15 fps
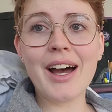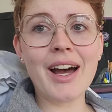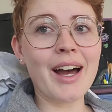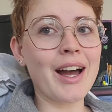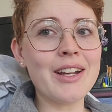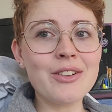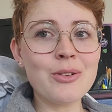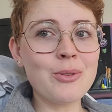
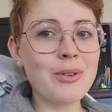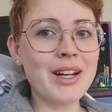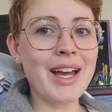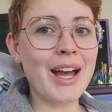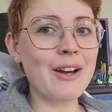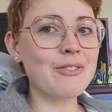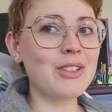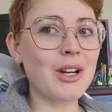I don't want to
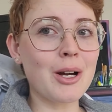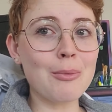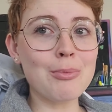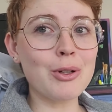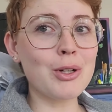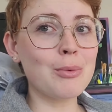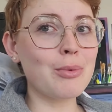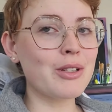have to
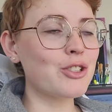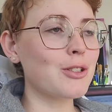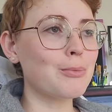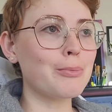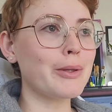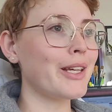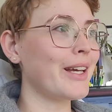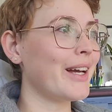upload a bunch of
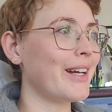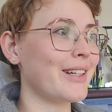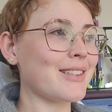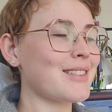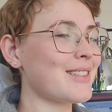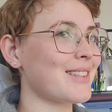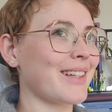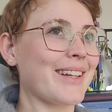
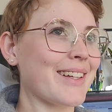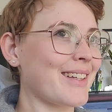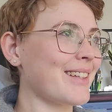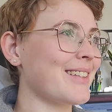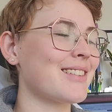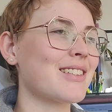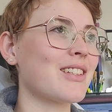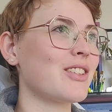BS. Like,
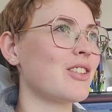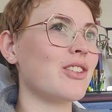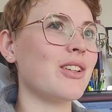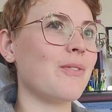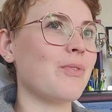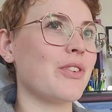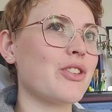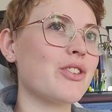it's
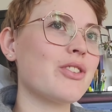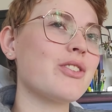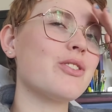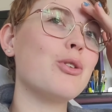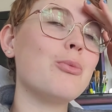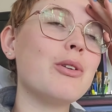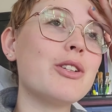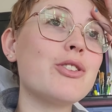just
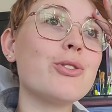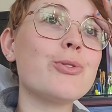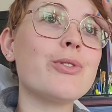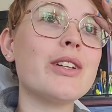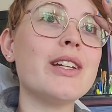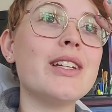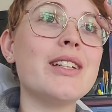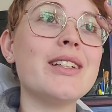too much to
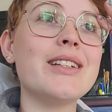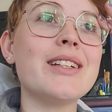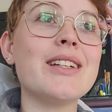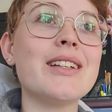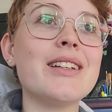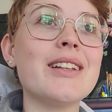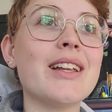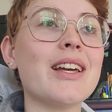read.
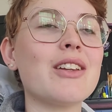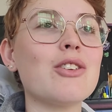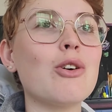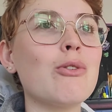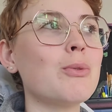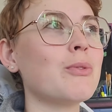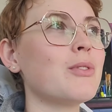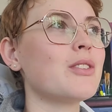Like, no
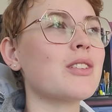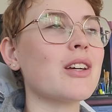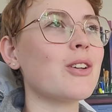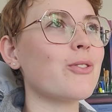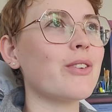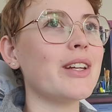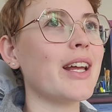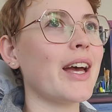one's
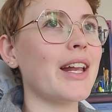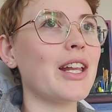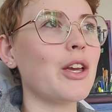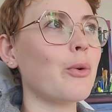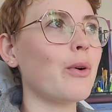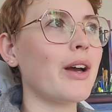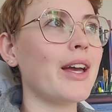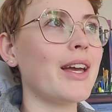gonna read it
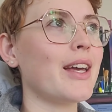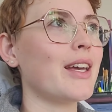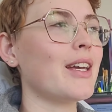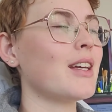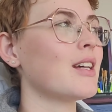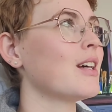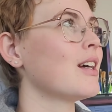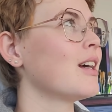
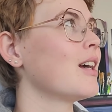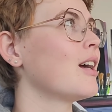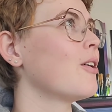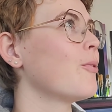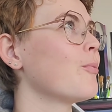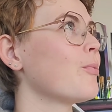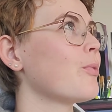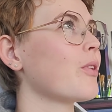anyway.
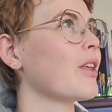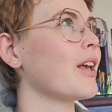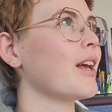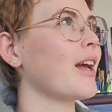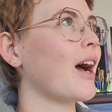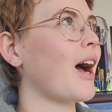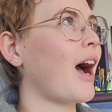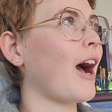
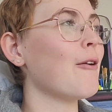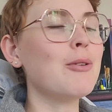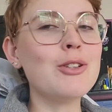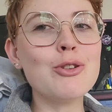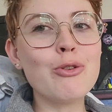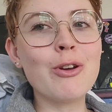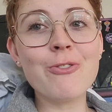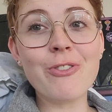I've been
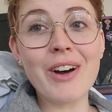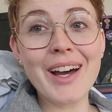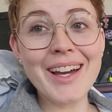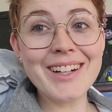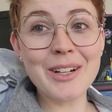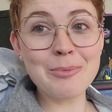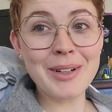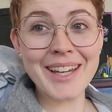doing
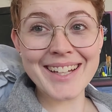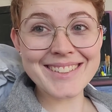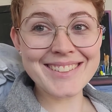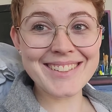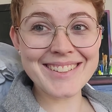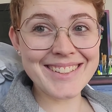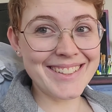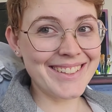fine on my
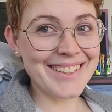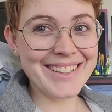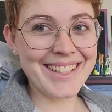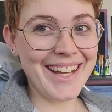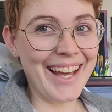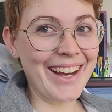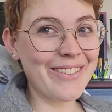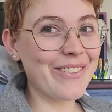Etsy.
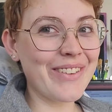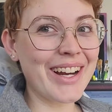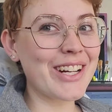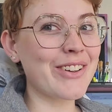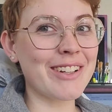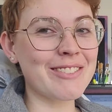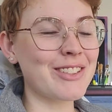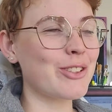Why do
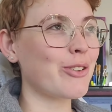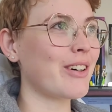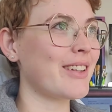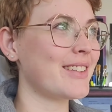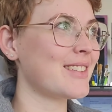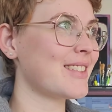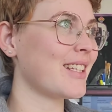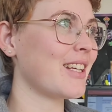I have to do all
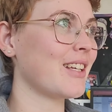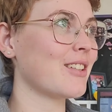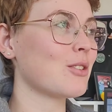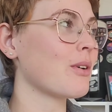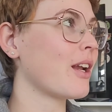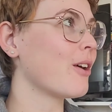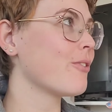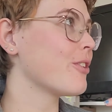these things?
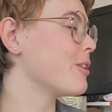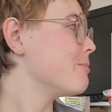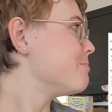Whatever.